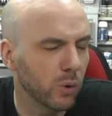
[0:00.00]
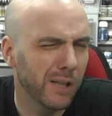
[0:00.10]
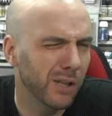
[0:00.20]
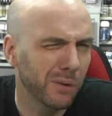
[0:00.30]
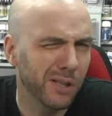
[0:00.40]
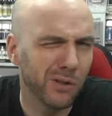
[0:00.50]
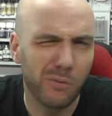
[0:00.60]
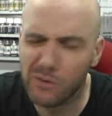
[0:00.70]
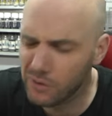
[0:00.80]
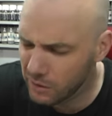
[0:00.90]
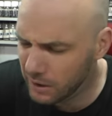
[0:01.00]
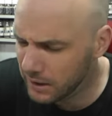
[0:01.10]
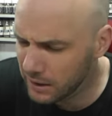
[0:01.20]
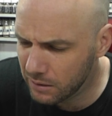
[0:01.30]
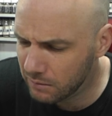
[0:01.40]
2022 or
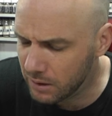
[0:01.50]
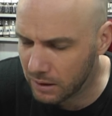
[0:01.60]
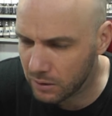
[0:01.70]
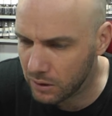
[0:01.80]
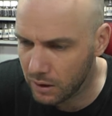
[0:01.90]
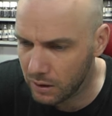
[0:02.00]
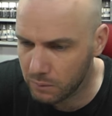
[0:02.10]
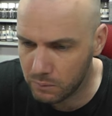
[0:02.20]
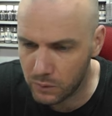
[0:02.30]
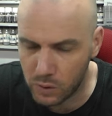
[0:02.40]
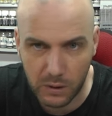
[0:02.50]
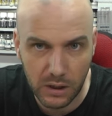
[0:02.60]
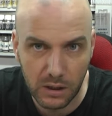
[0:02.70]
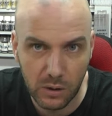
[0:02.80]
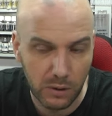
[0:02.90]
early um,
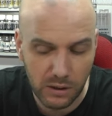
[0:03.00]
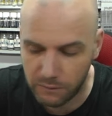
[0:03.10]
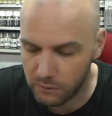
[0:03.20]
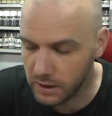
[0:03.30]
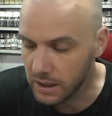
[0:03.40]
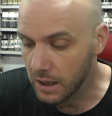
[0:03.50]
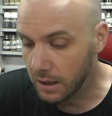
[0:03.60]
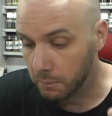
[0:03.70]
2023,